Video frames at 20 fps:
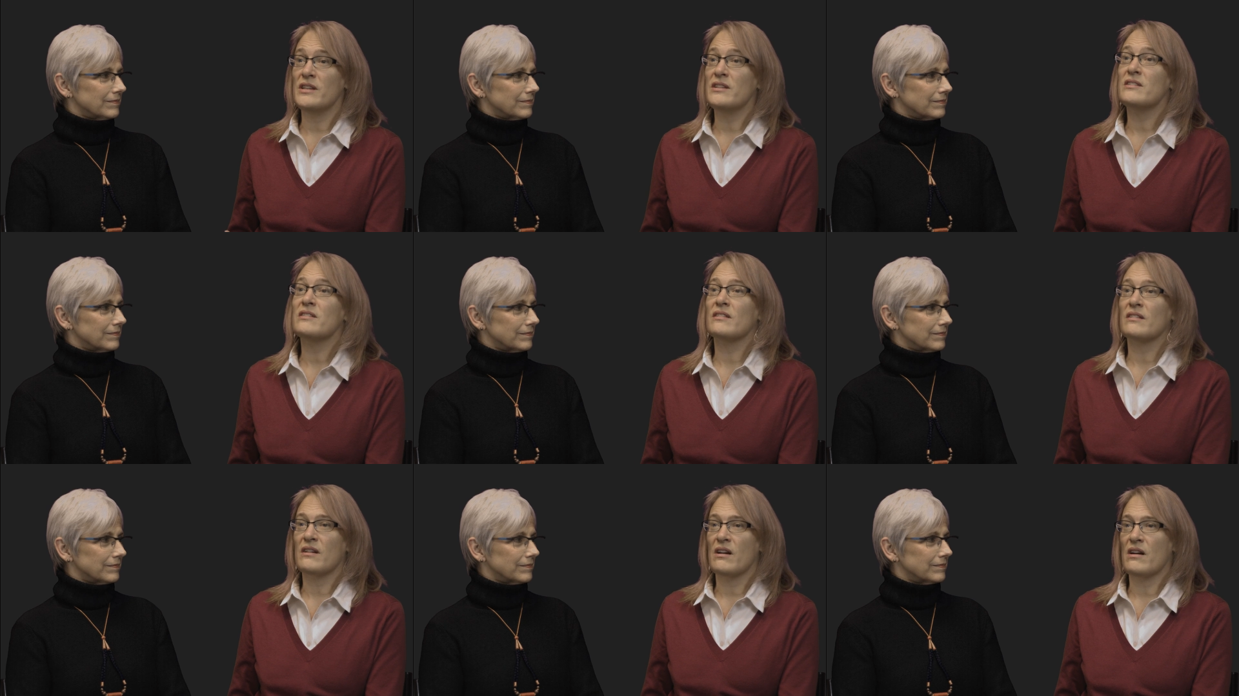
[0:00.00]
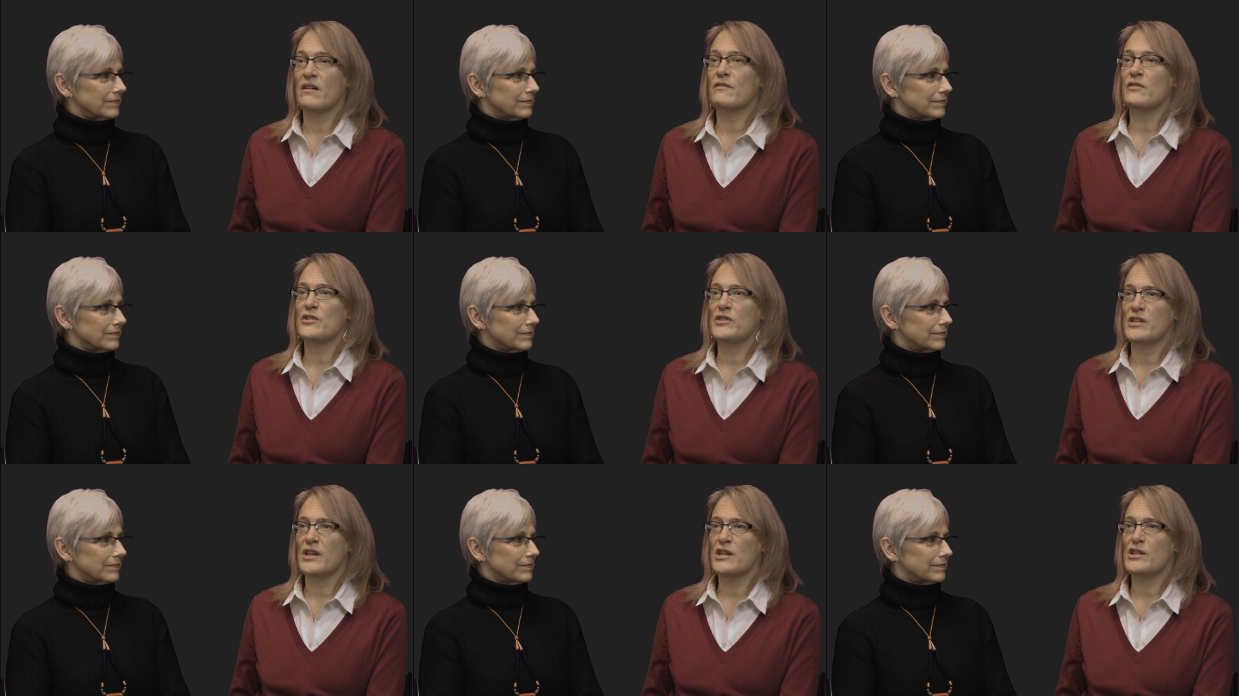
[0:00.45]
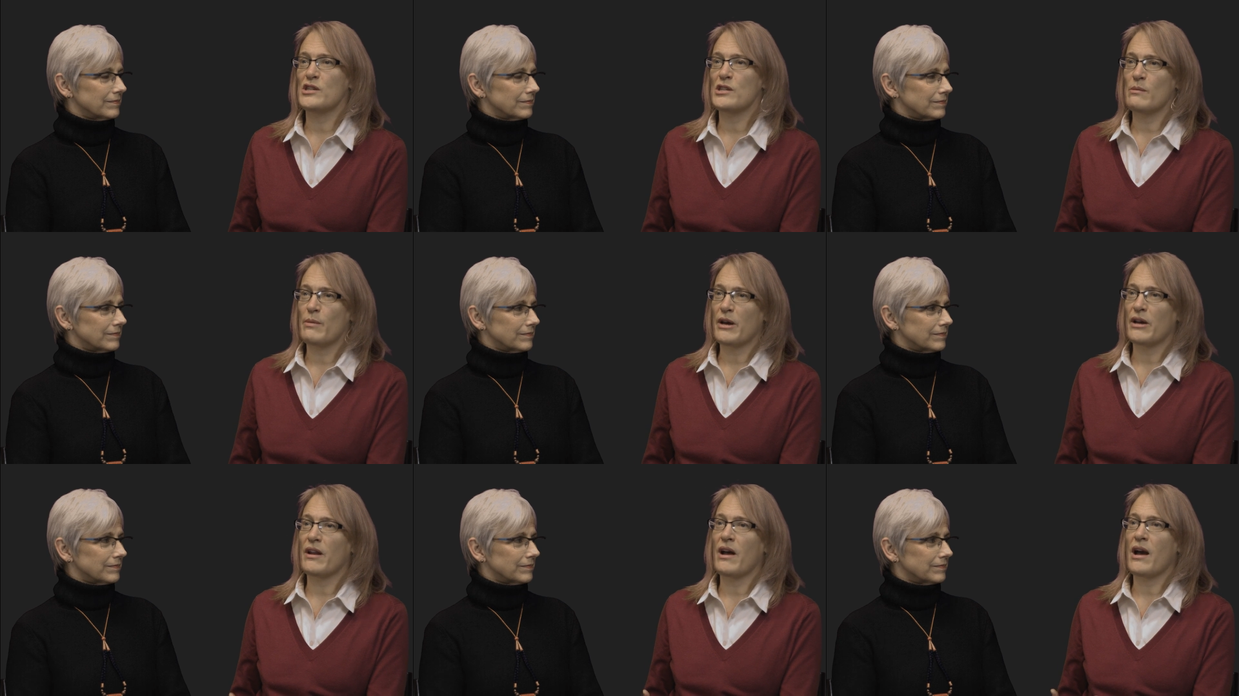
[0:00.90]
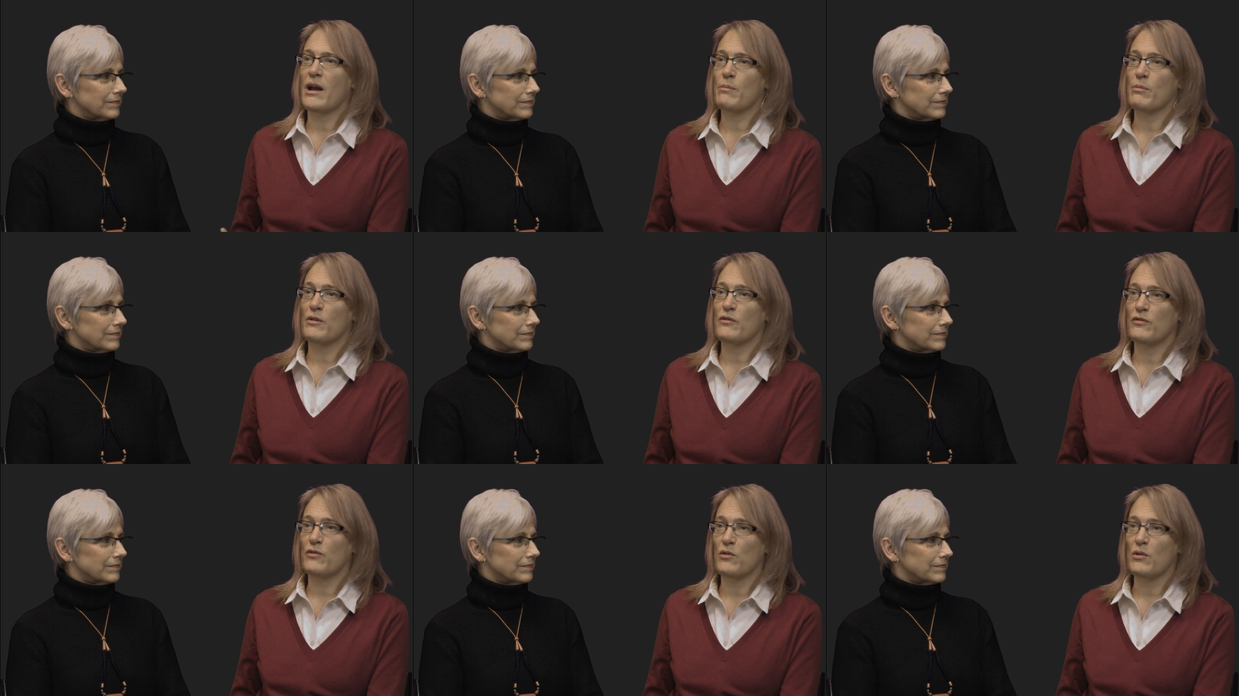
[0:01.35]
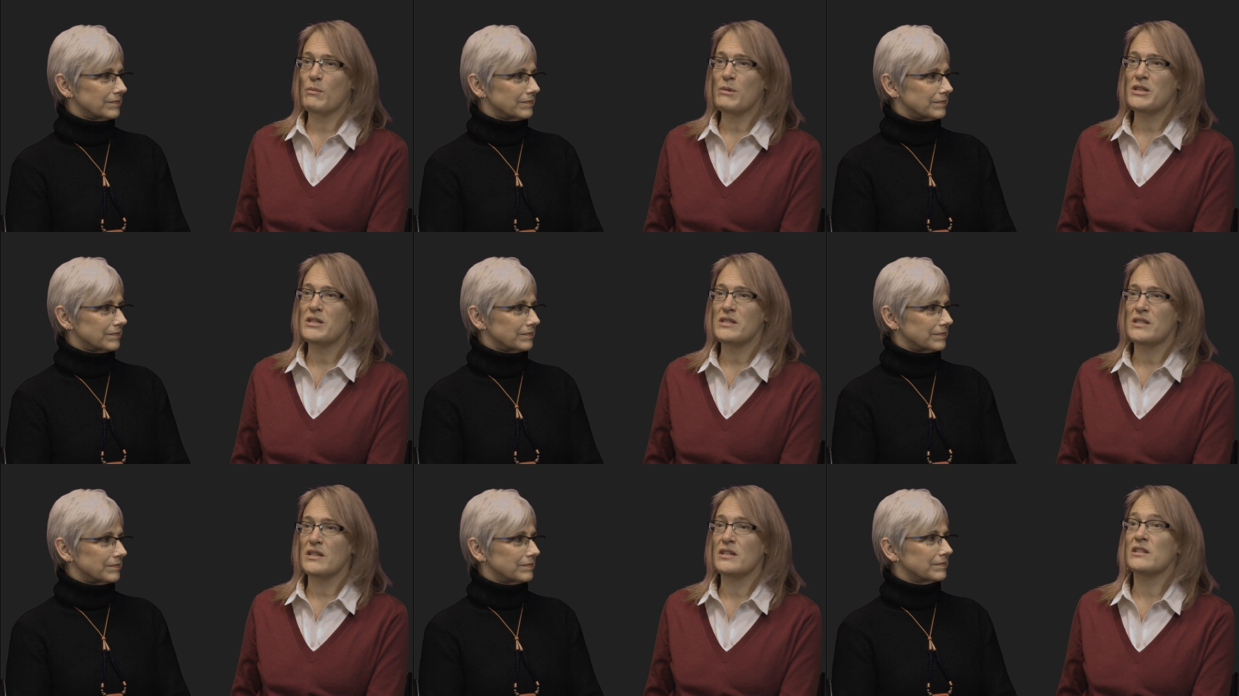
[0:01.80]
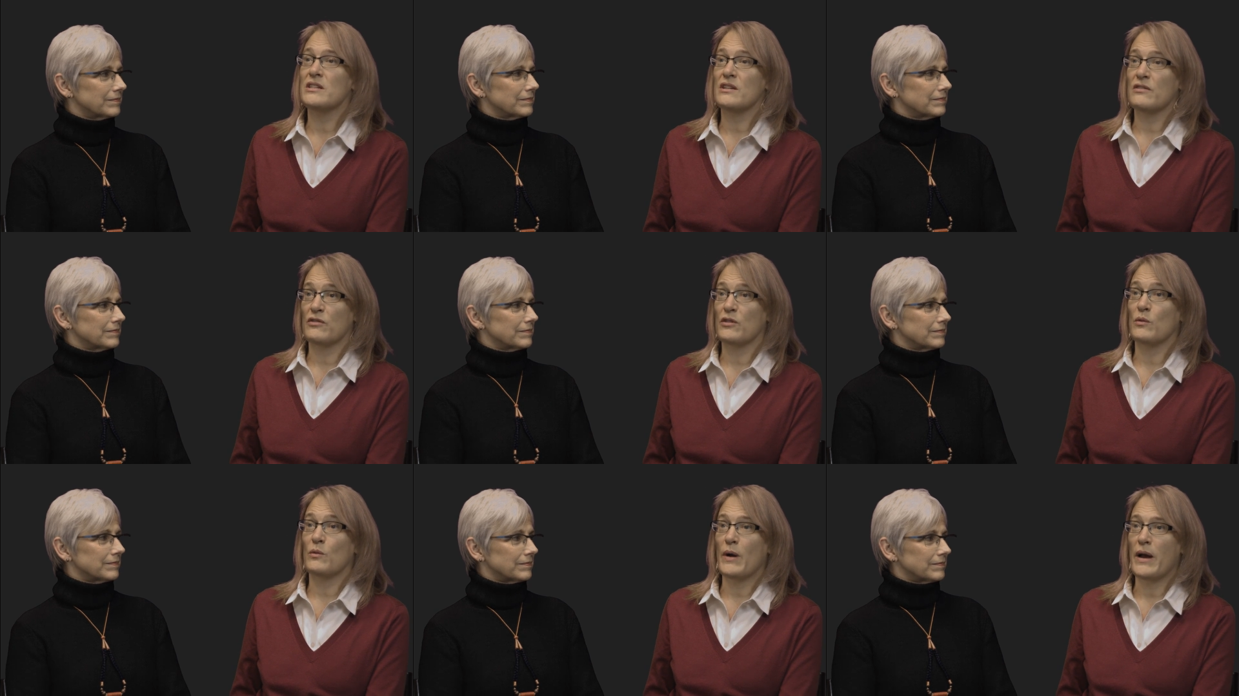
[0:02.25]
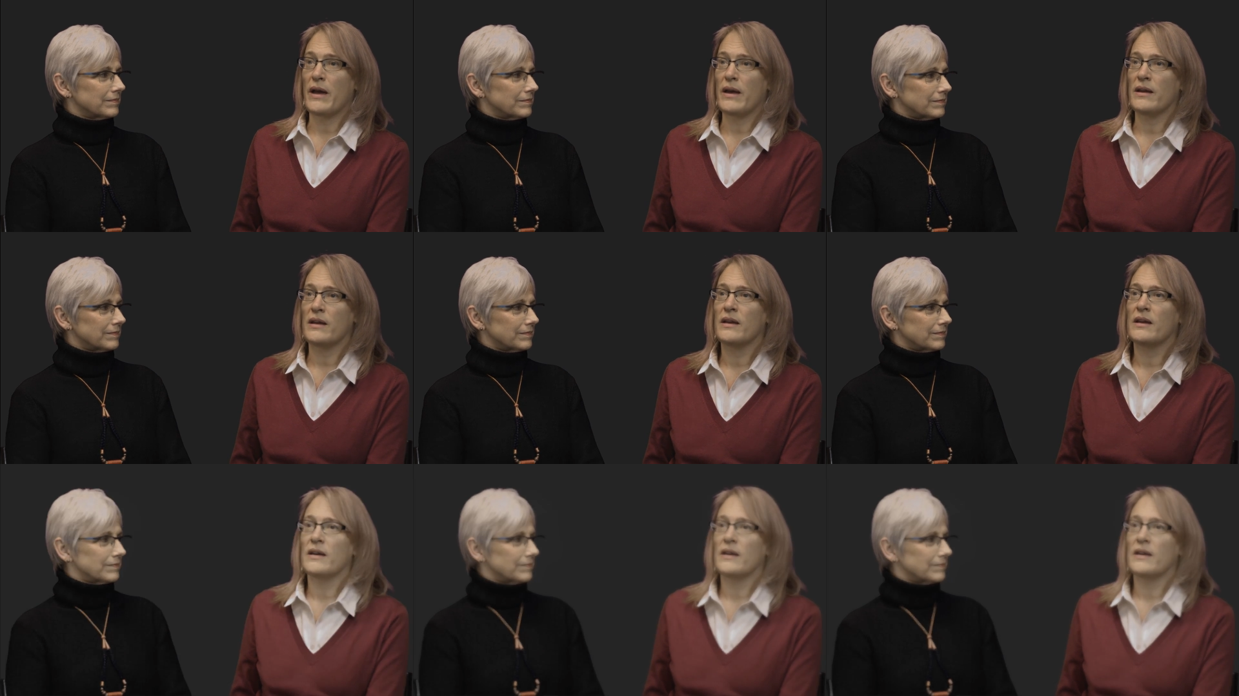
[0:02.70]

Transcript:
Speaker 1: into the conversation about high performance in a different way.